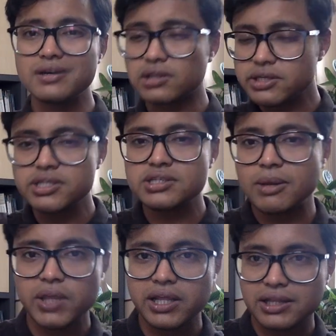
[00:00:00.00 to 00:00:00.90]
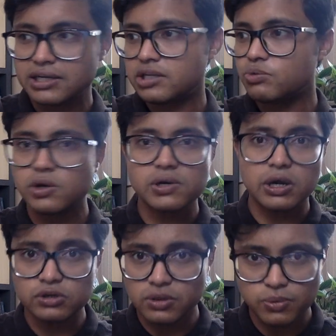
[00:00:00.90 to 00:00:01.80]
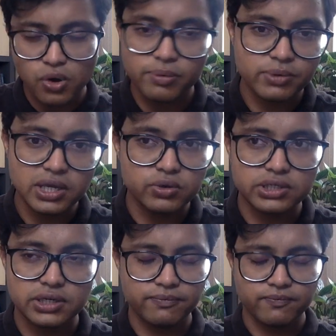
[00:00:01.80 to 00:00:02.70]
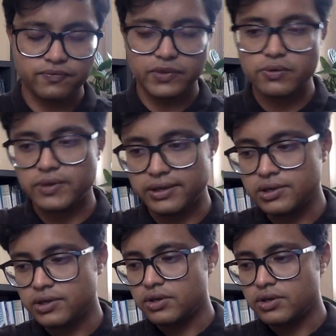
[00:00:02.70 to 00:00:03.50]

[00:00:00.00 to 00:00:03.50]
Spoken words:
this is something that evolved out of law of equity. Okay.